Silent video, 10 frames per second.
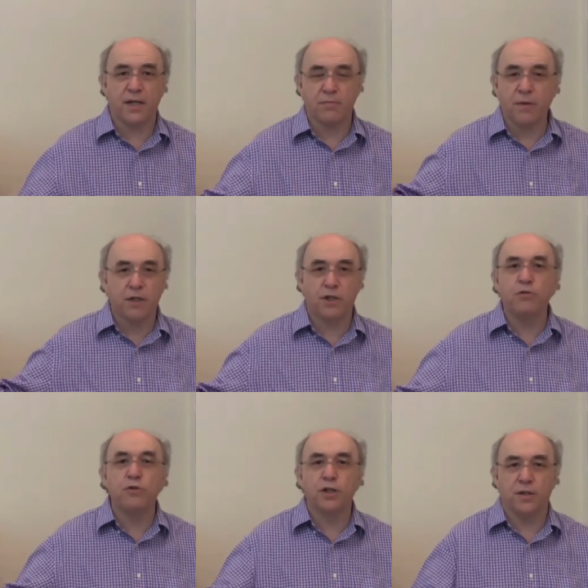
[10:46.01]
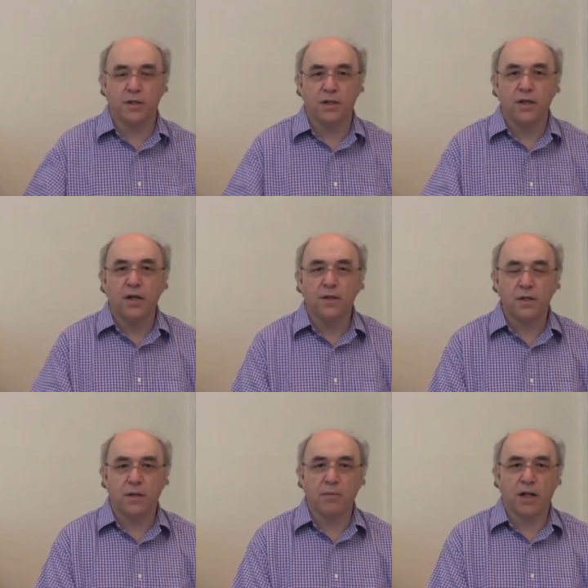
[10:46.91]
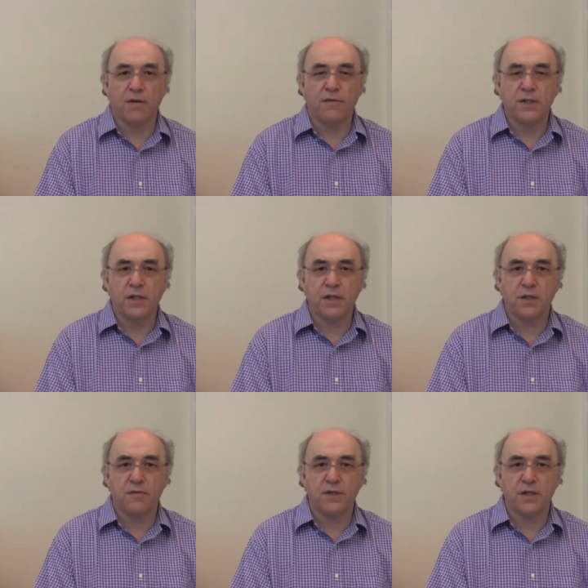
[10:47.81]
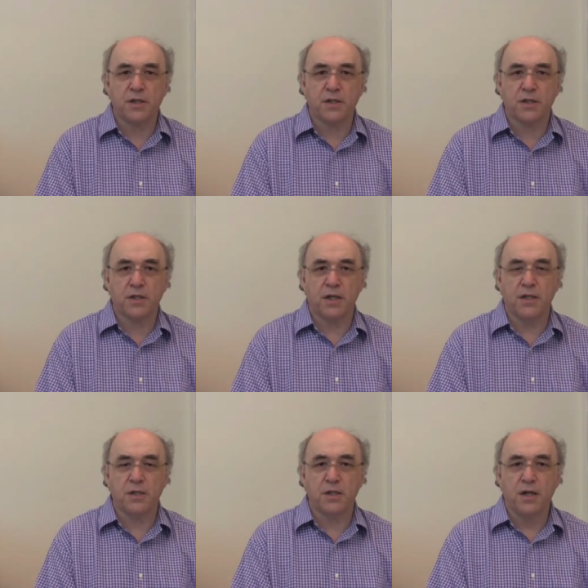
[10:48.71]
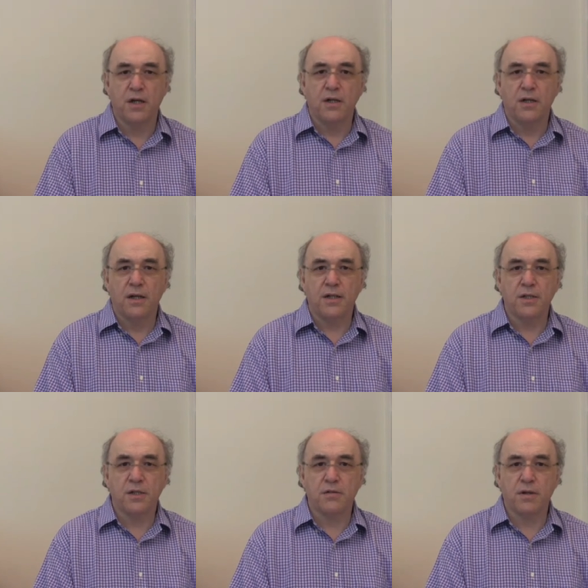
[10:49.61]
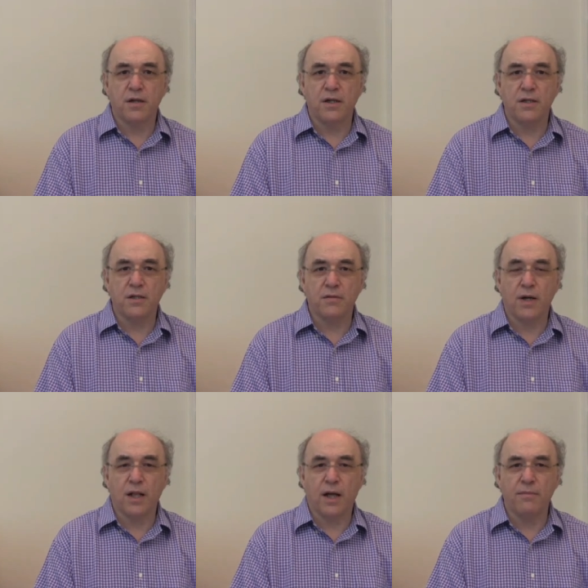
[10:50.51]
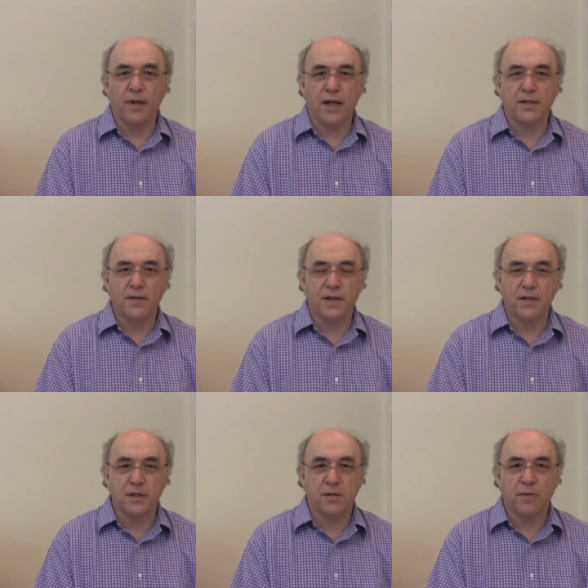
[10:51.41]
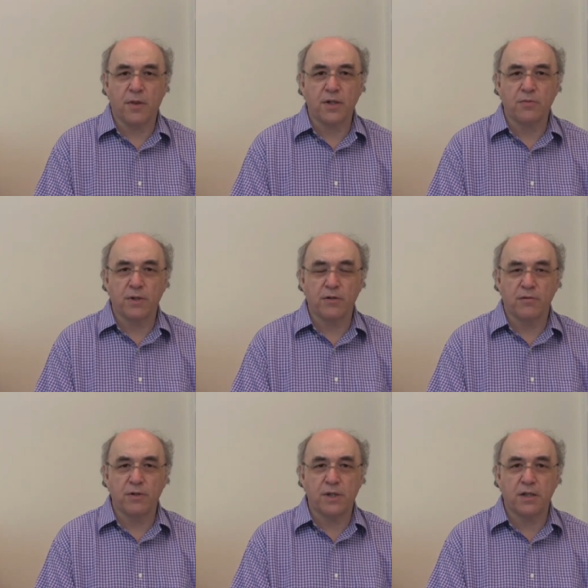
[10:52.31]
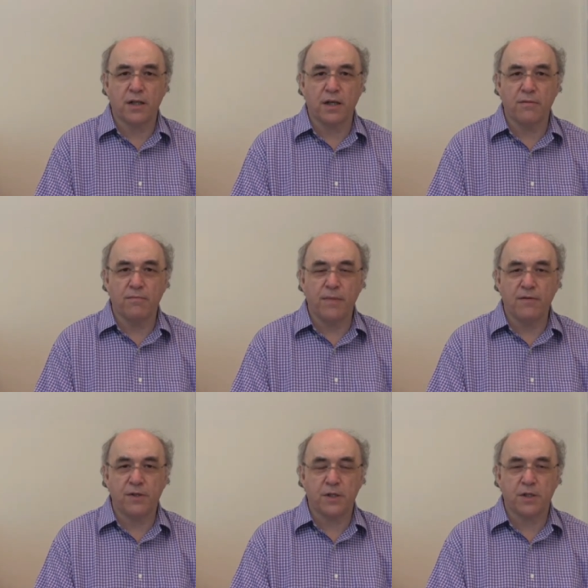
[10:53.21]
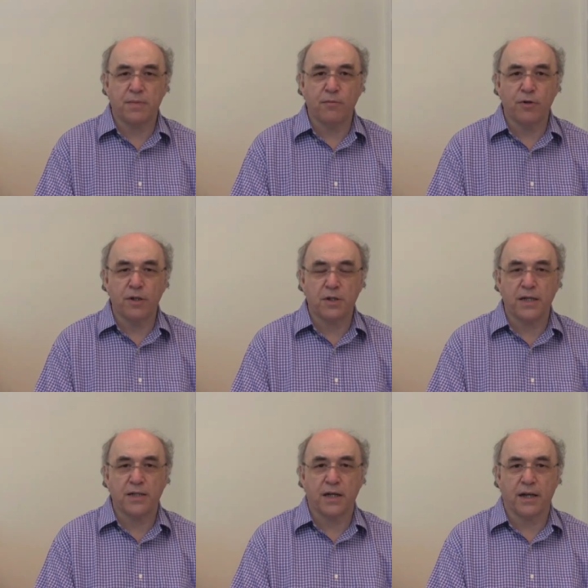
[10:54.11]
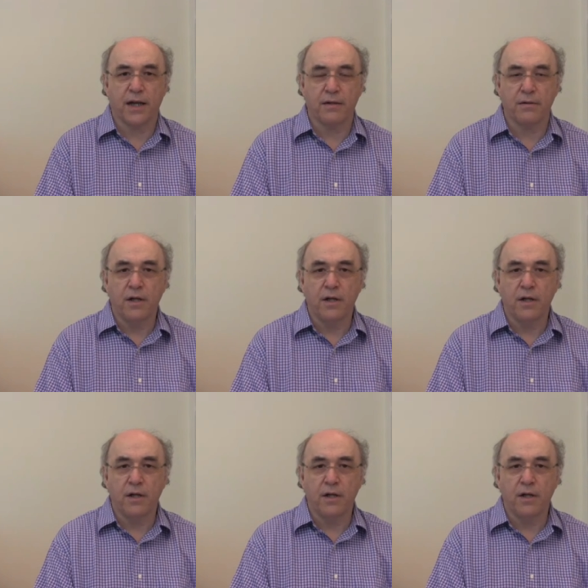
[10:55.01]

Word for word: It's much huger than something like physics, and physics is well, I'd like to think that some of the things we're doing recently have made physics a bit more exciting again,